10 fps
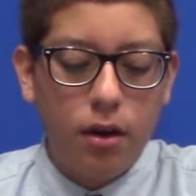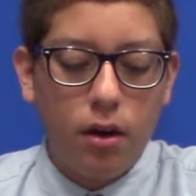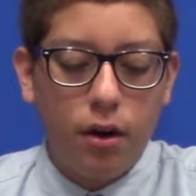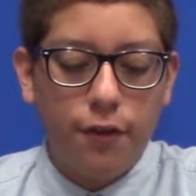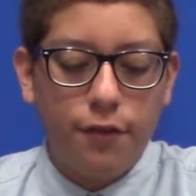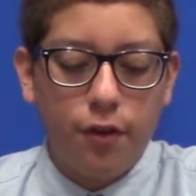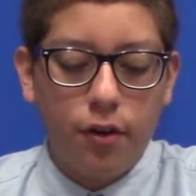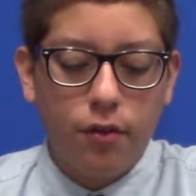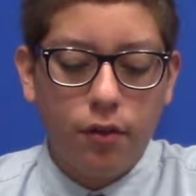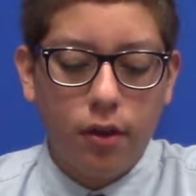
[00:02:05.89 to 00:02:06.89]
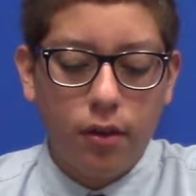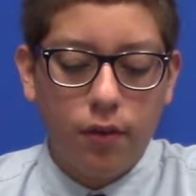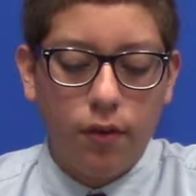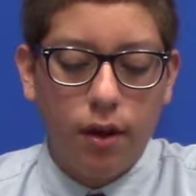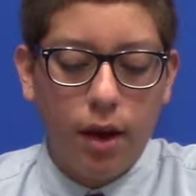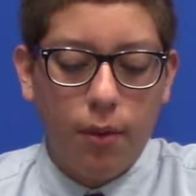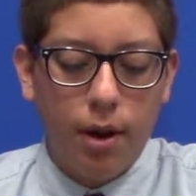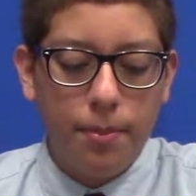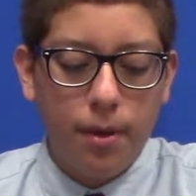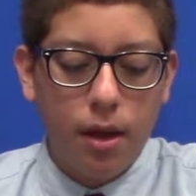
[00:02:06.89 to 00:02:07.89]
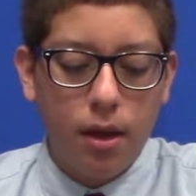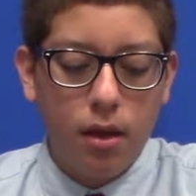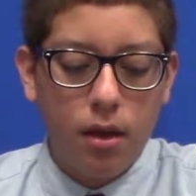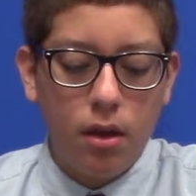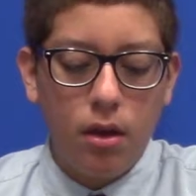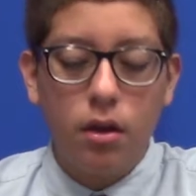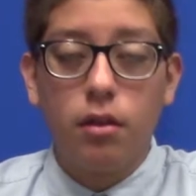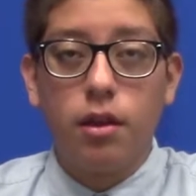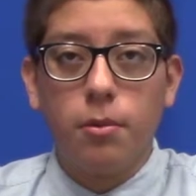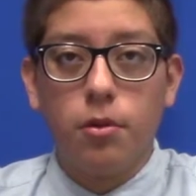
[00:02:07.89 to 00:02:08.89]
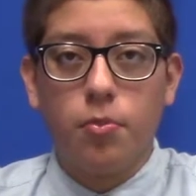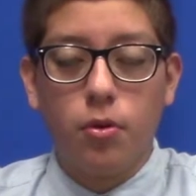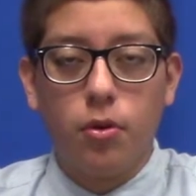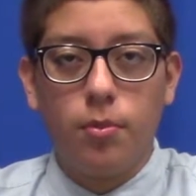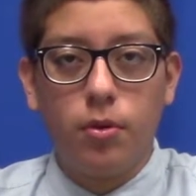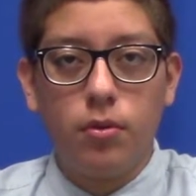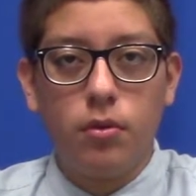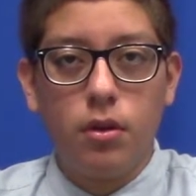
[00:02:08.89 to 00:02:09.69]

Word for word: of Trick or Treat Street at YMPA, Siemens Perdomo,